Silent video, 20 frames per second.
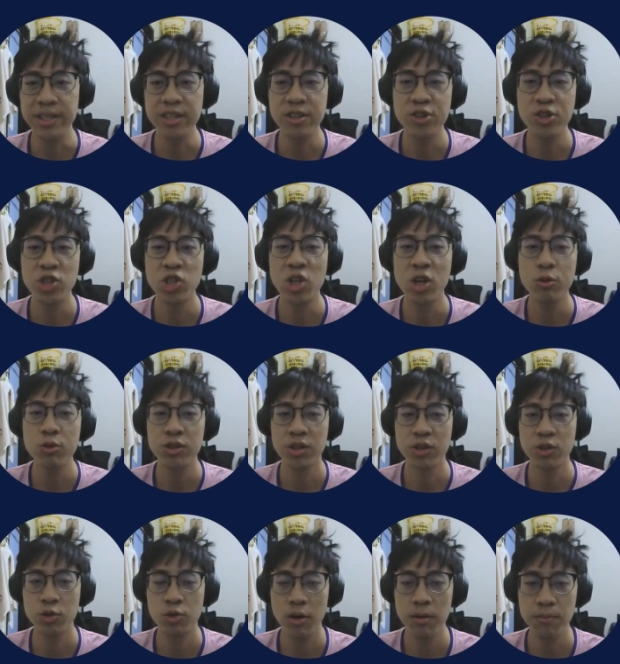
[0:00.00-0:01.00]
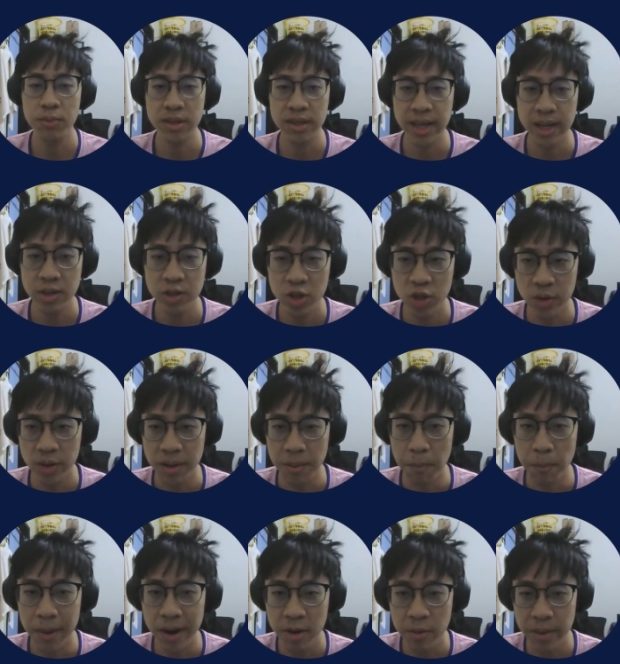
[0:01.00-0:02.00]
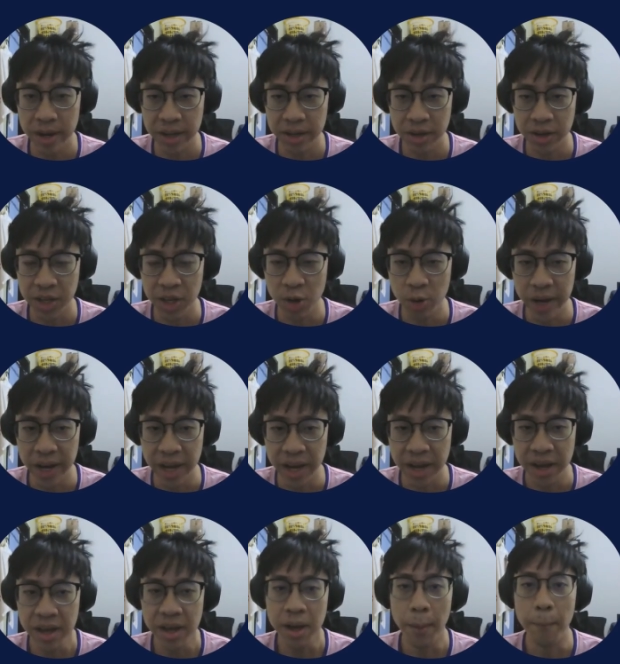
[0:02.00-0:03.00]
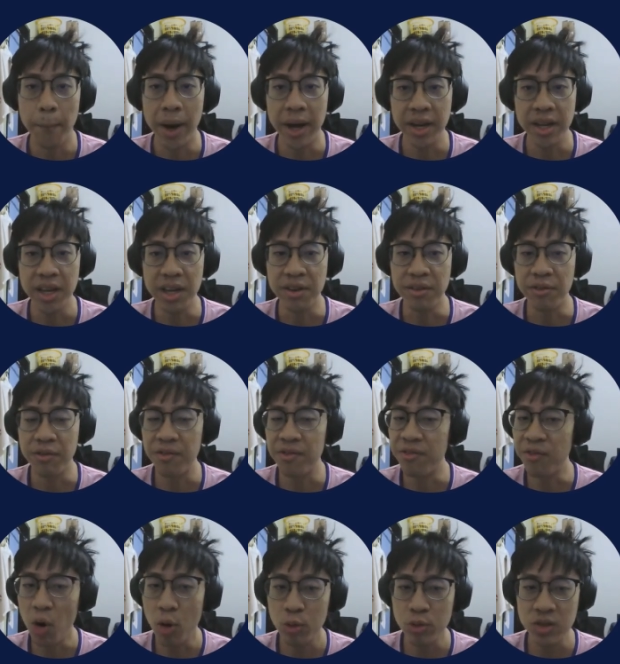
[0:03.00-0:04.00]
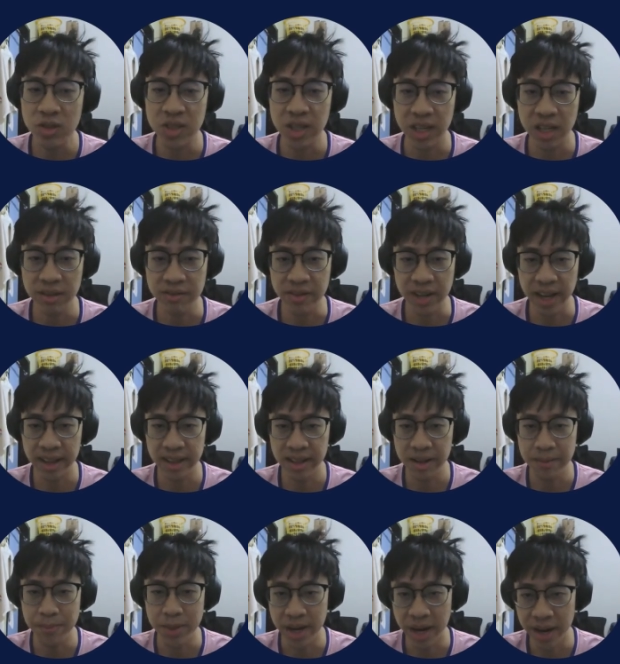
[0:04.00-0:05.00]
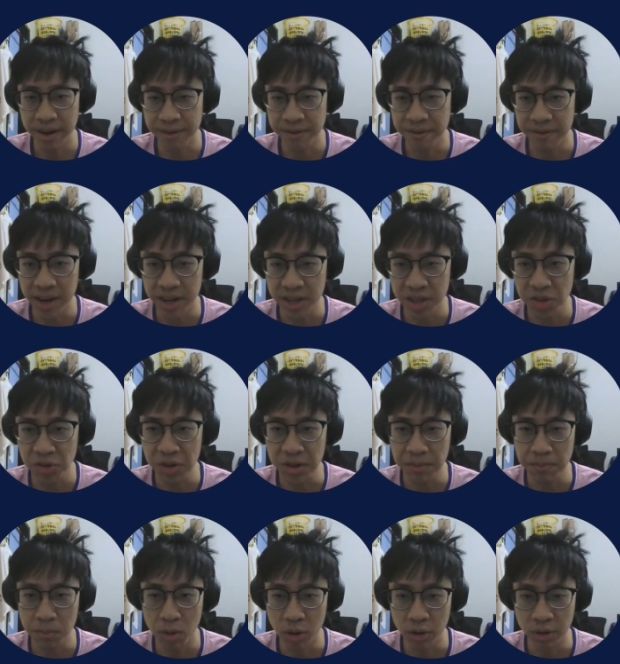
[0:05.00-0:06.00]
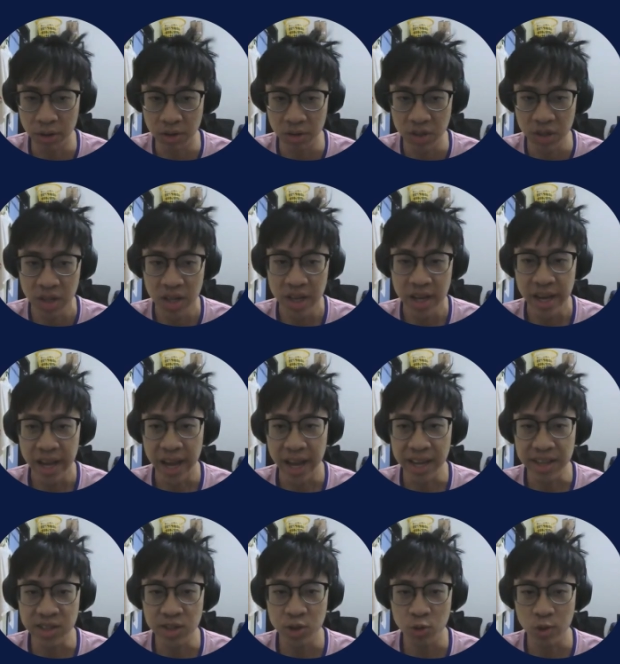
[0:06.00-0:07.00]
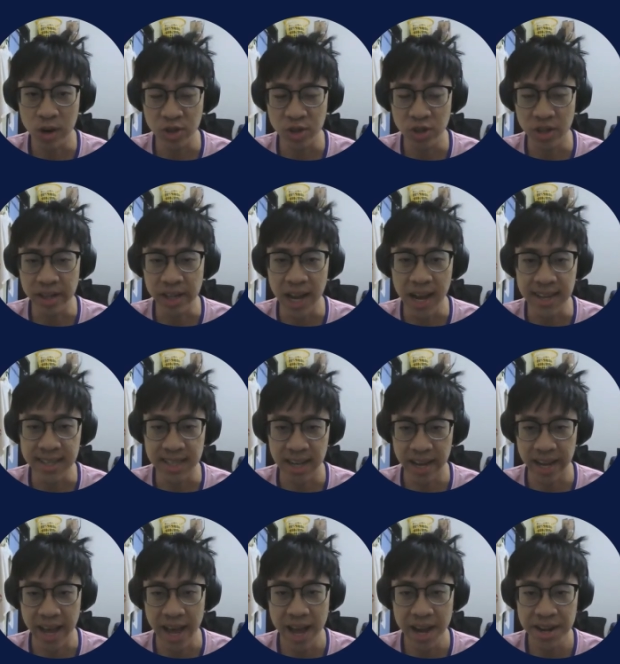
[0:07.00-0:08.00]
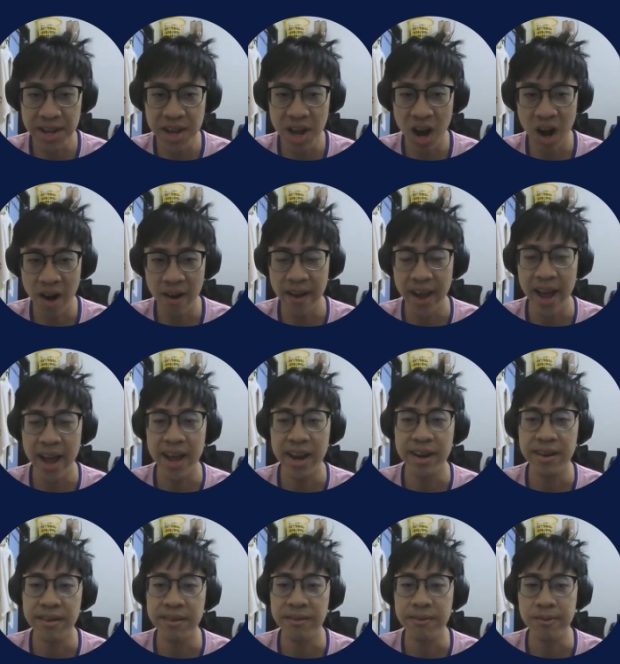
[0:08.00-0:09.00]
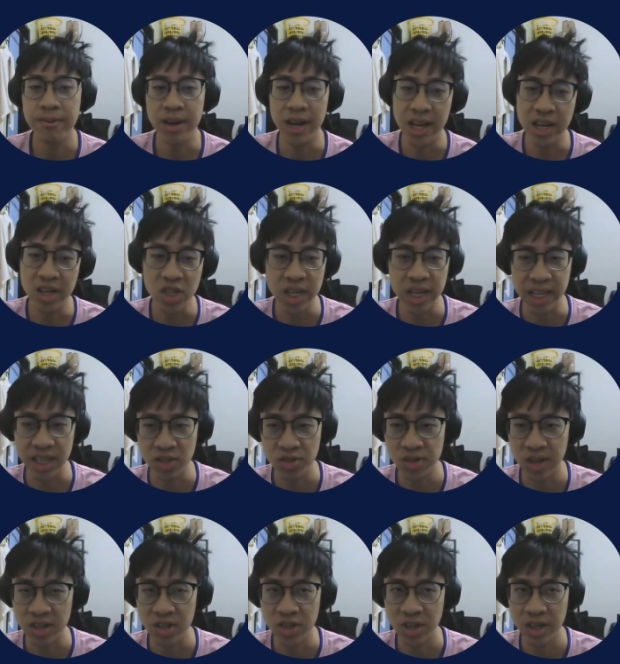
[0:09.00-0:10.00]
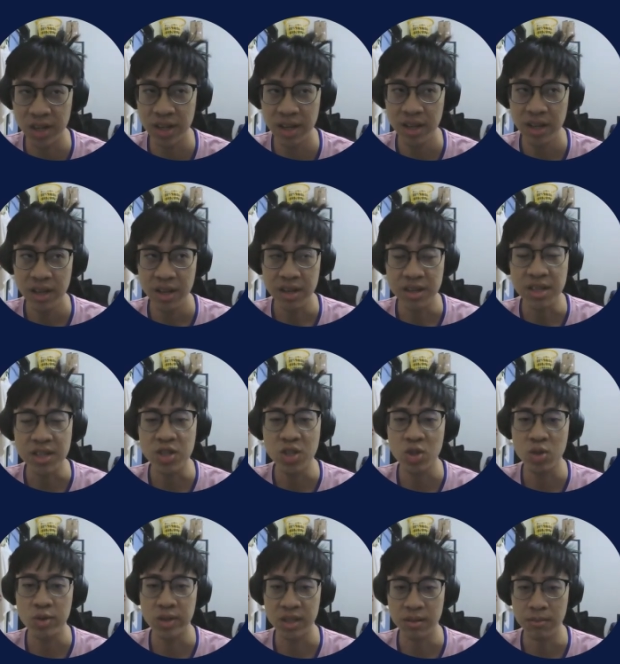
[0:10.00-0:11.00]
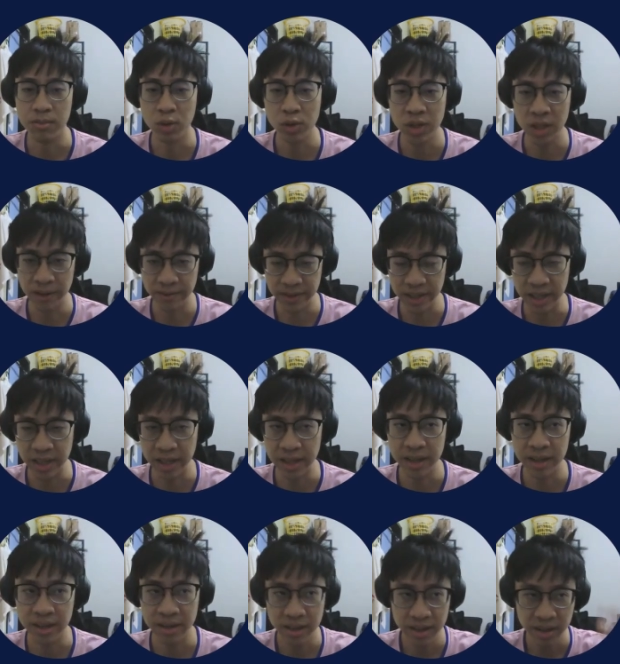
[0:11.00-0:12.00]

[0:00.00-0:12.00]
shows strong potential in biomedical QA, but it falls significantly behind fine-tuning models. In structured tasks like NER and relation extraction, this too is the most significant